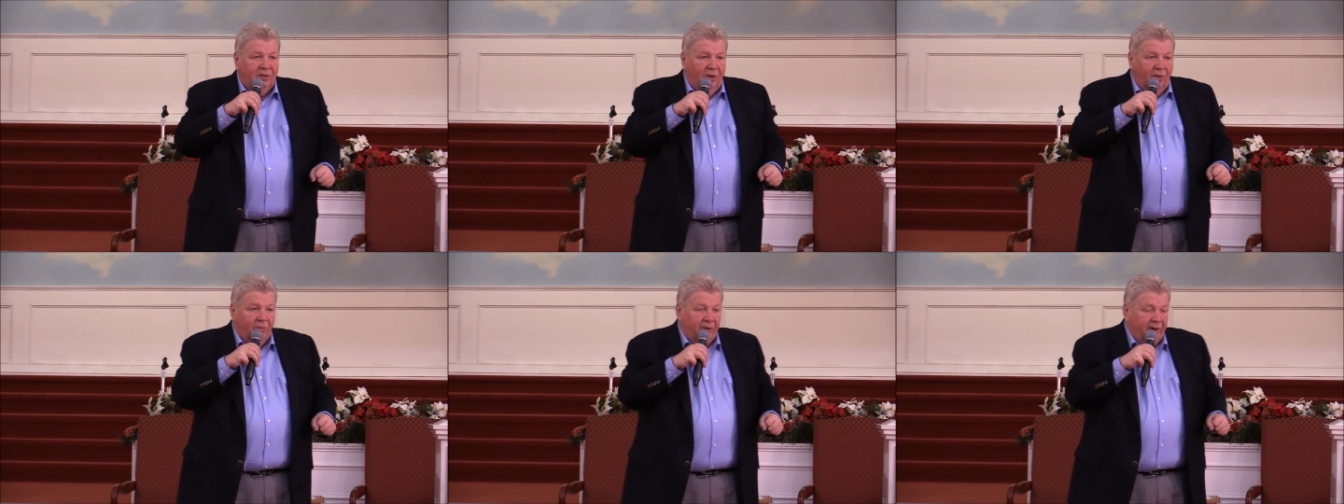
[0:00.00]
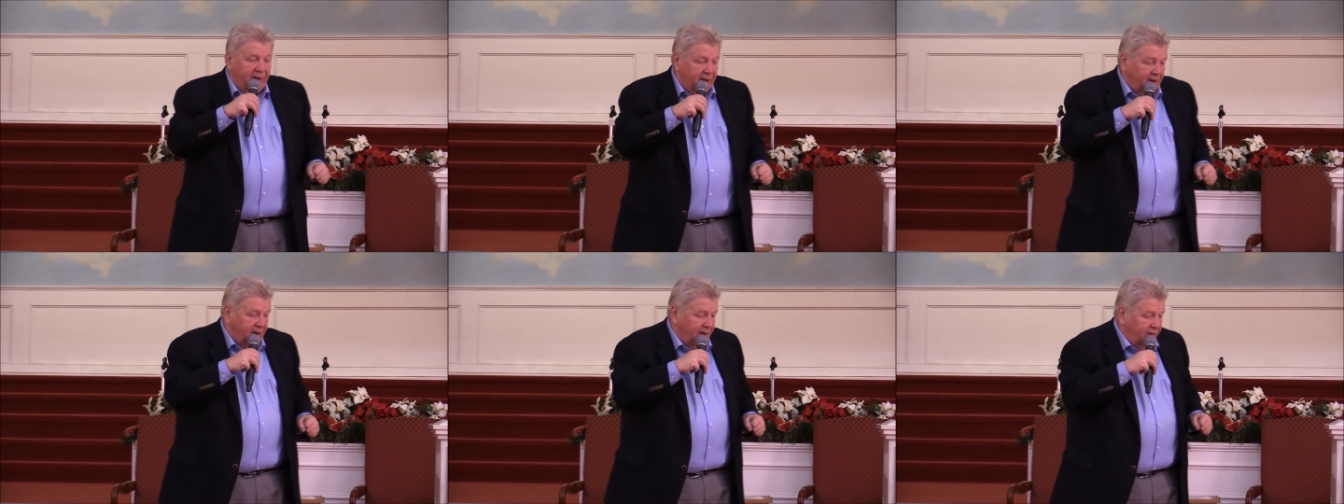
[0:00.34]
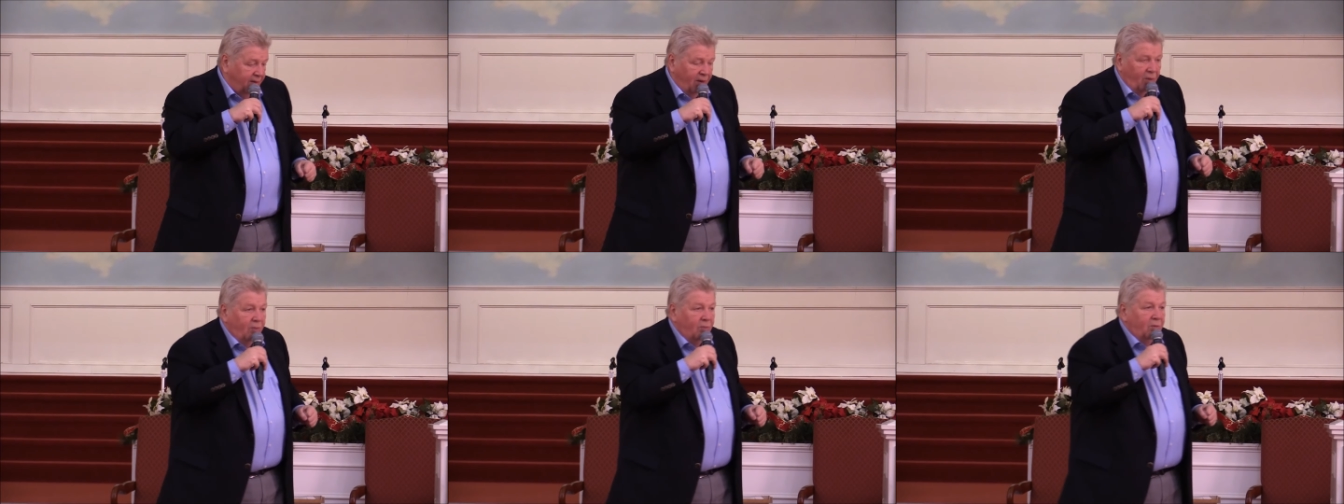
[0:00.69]
Glory to
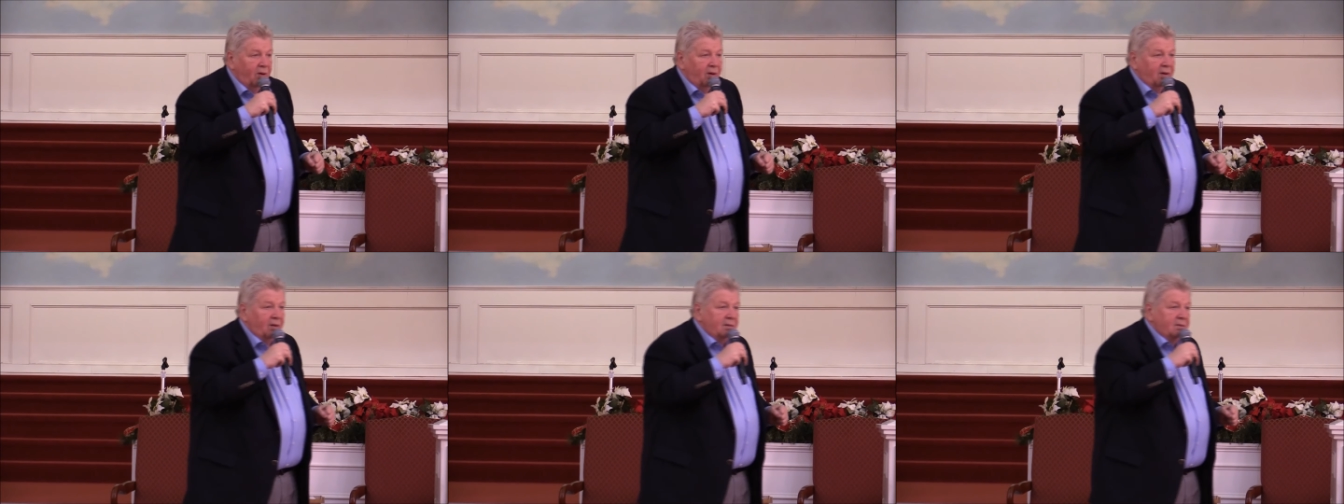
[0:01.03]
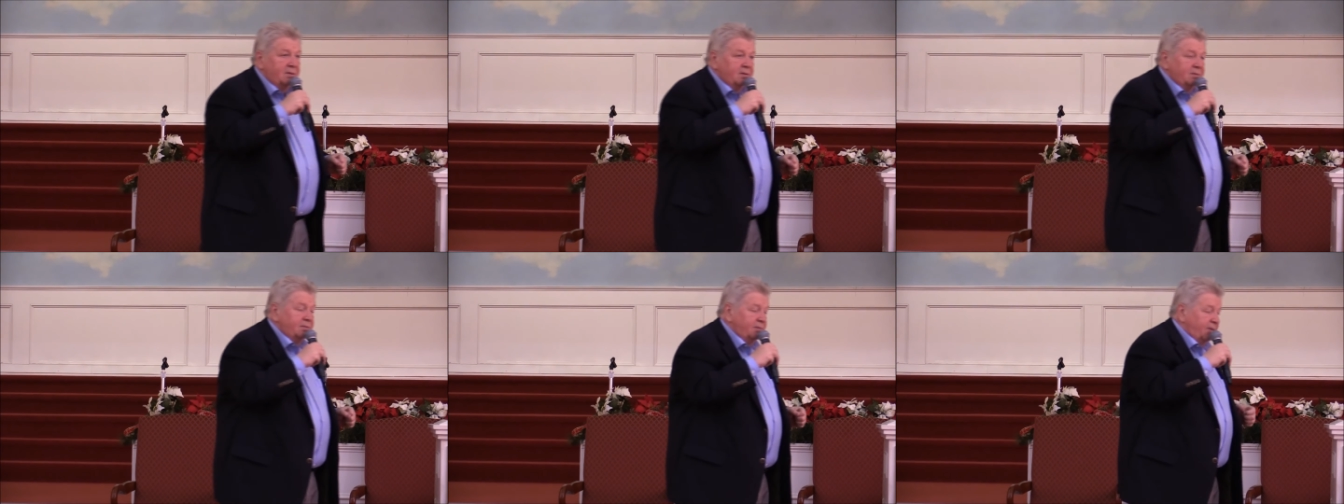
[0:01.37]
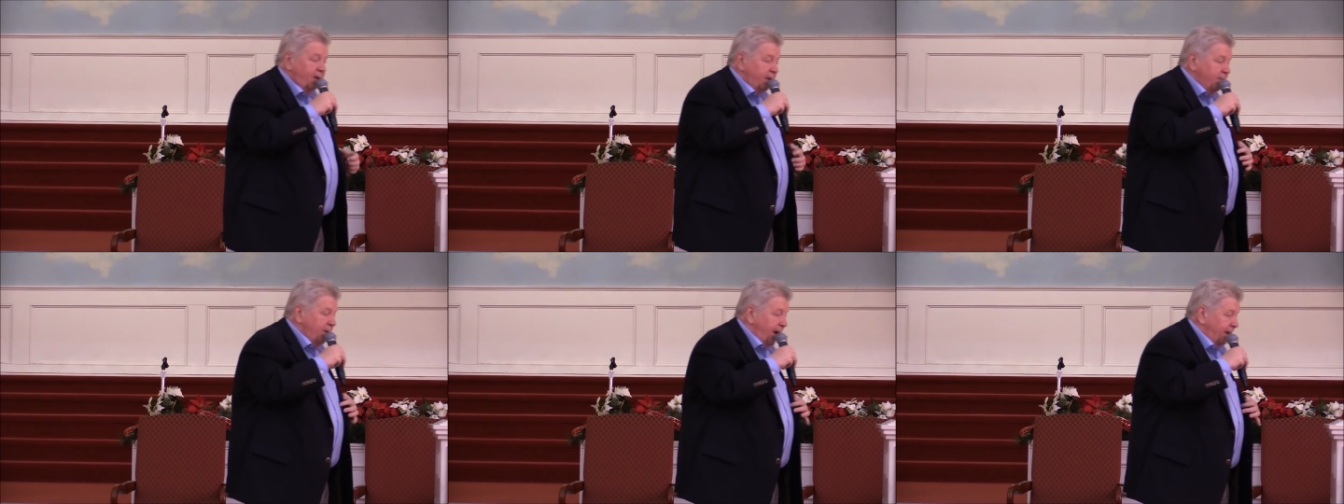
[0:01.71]
God. The whole
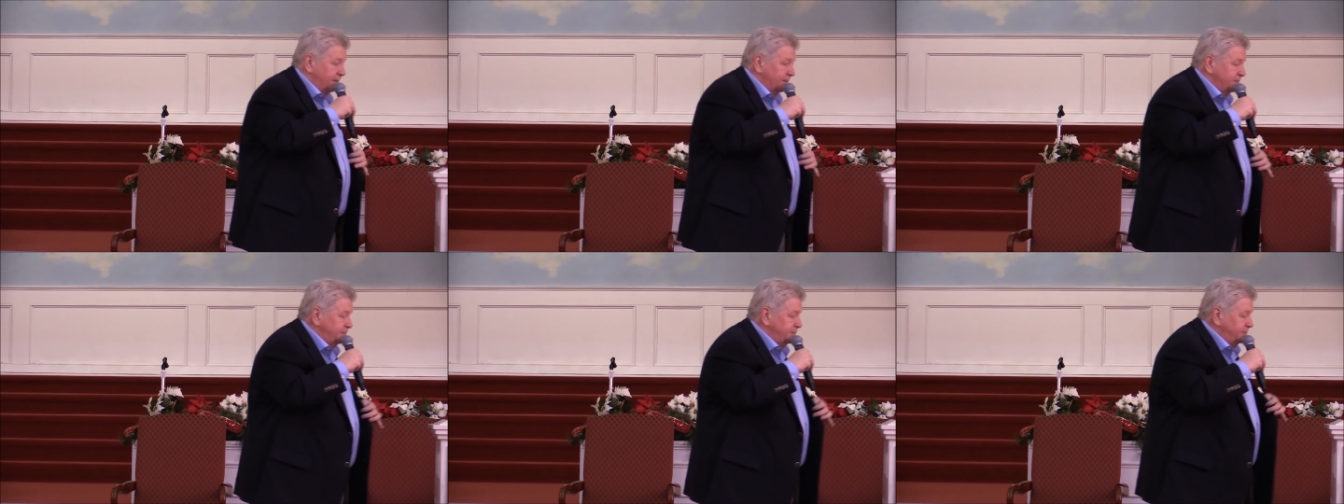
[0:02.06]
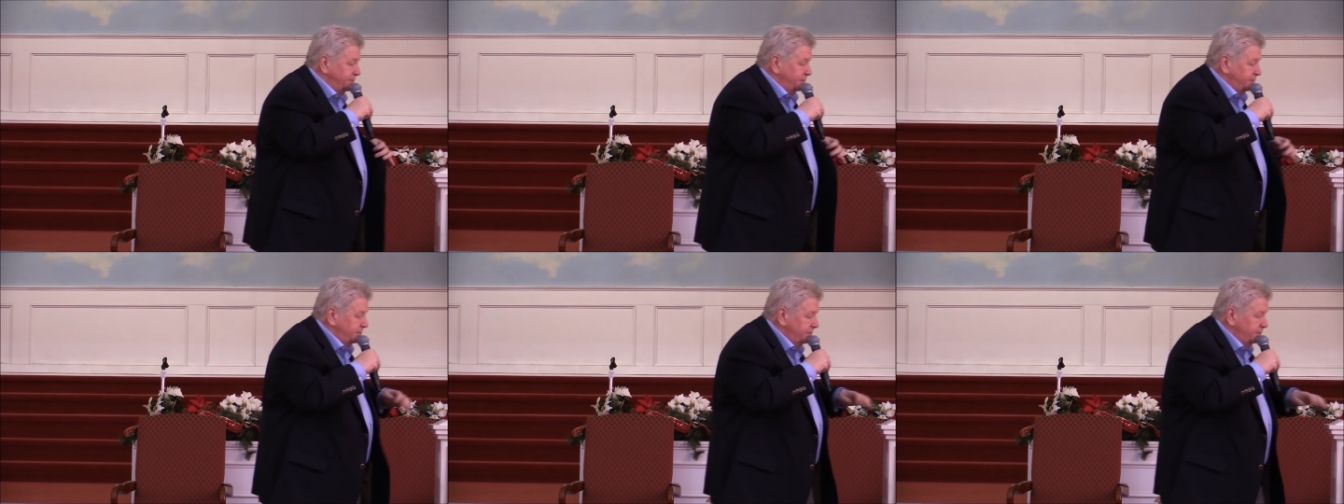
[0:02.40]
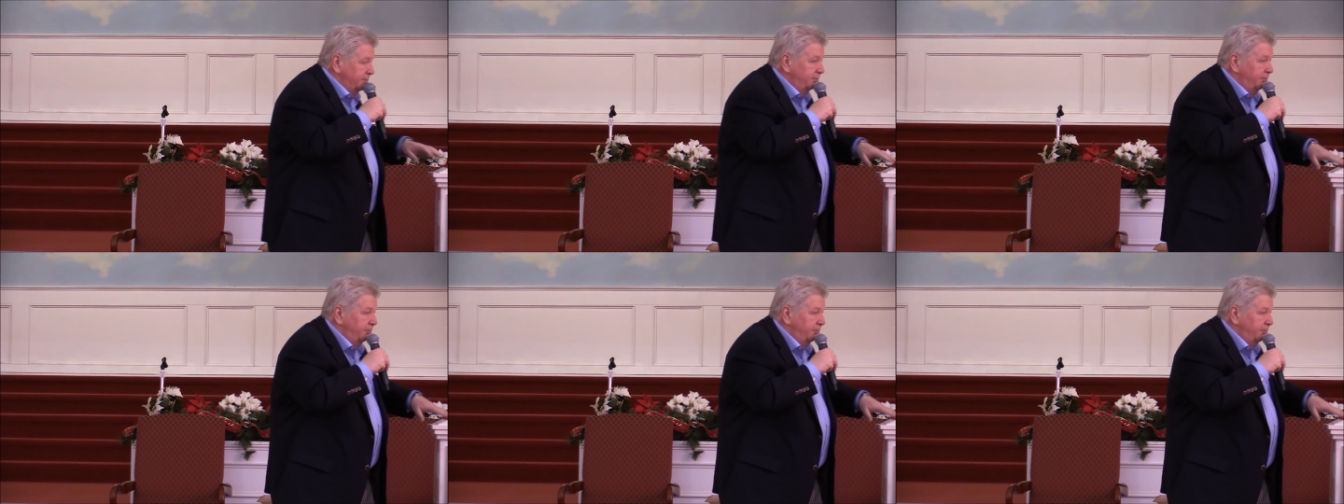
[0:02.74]
world. Amen.